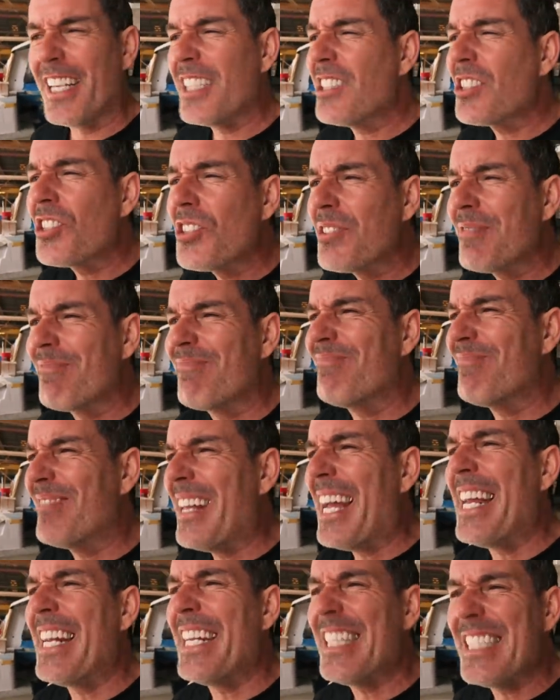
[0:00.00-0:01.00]

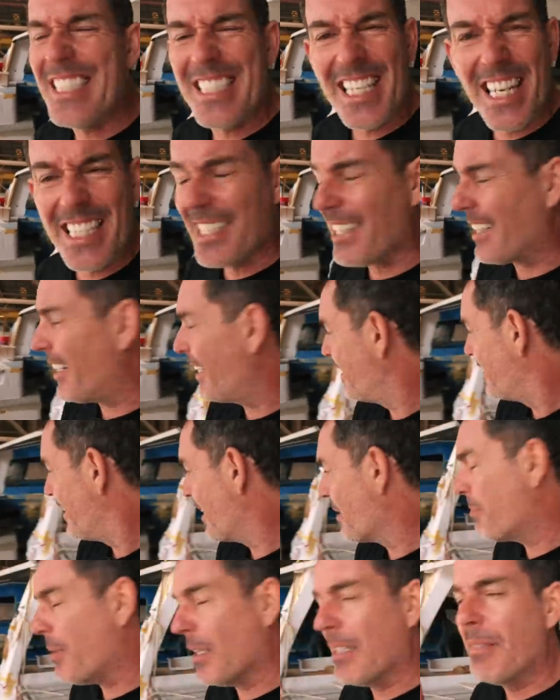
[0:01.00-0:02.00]
It is
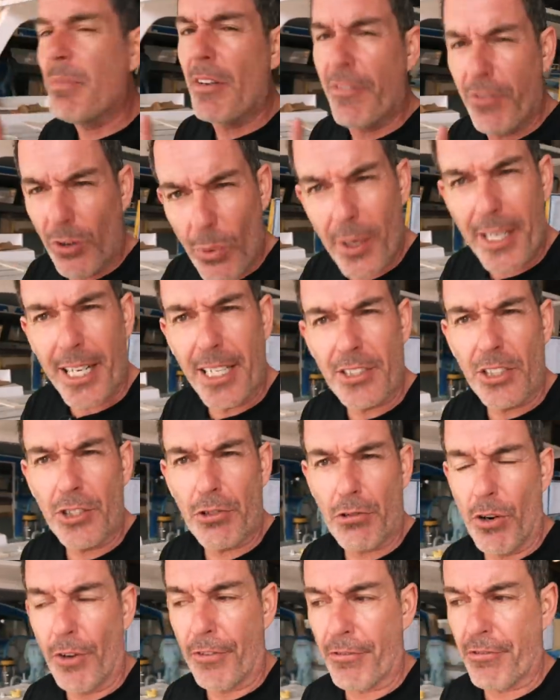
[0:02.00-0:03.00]
titillating, but before we get to
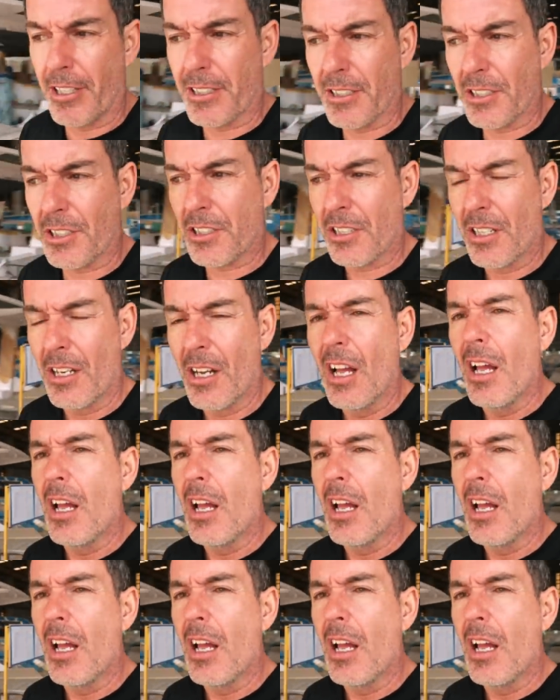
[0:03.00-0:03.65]
draw fronts,